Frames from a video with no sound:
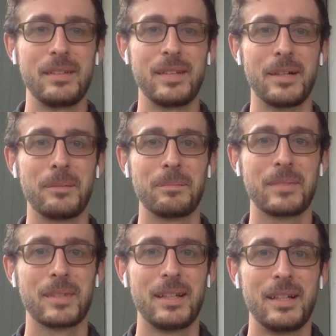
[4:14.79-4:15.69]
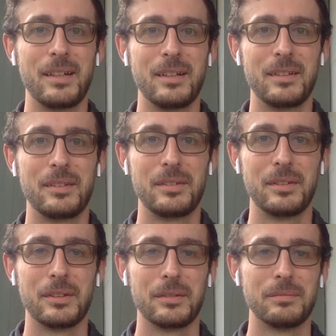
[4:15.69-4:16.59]
Now,
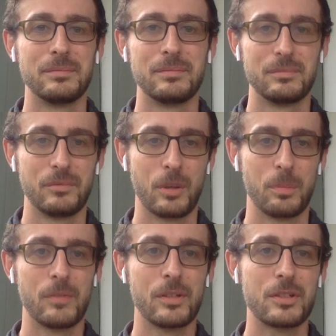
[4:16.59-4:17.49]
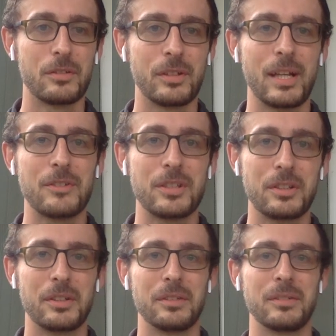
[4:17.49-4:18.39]
to the privilege of announcing
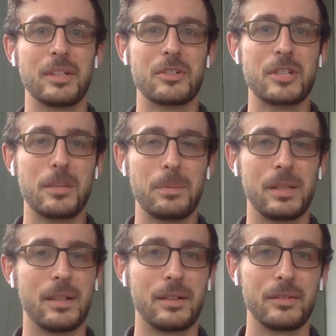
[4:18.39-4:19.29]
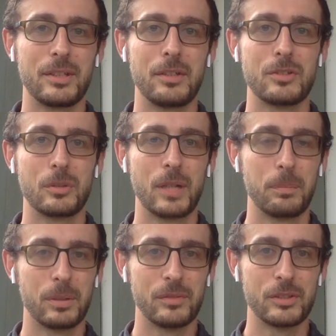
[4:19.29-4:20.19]
the leadership, and I'll tell you, it's a
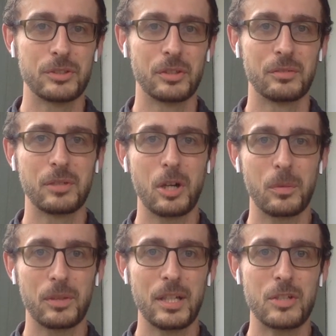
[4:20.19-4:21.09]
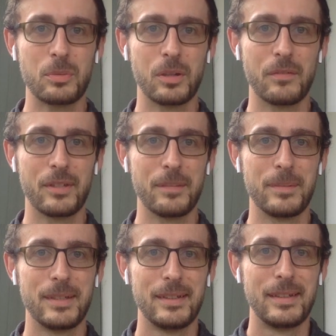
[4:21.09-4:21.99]
great privilege to talk with each one of them.
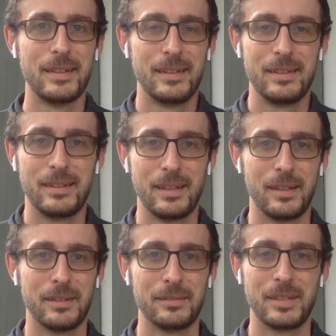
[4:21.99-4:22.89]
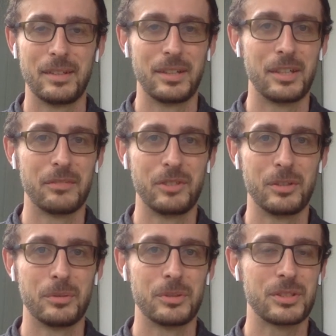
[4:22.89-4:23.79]
In the
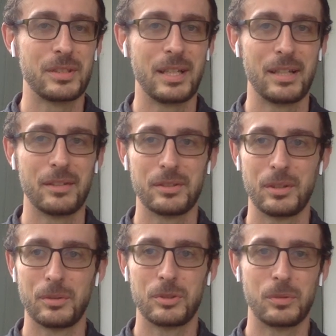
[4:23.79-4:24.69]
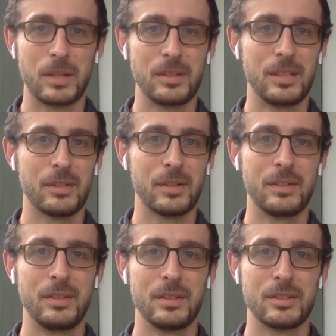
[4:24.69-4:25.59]
interviews, and it was great to hear
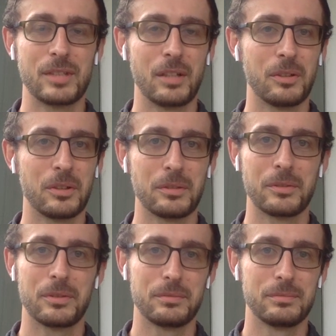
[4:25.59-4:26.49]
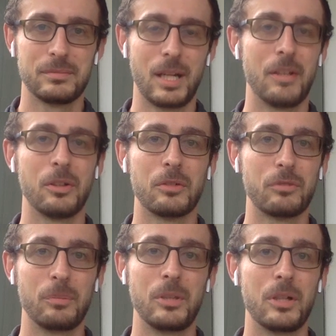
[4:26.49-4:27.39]
ideas. I learned
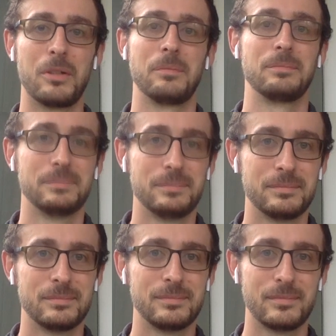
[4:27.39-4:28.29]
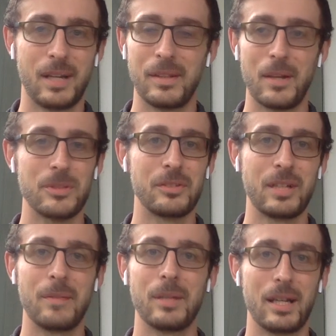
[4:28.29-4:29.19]
from y'all. And that was the
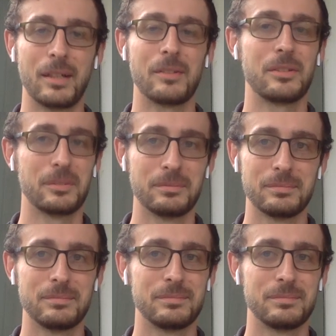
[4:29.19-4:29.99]
time that I got to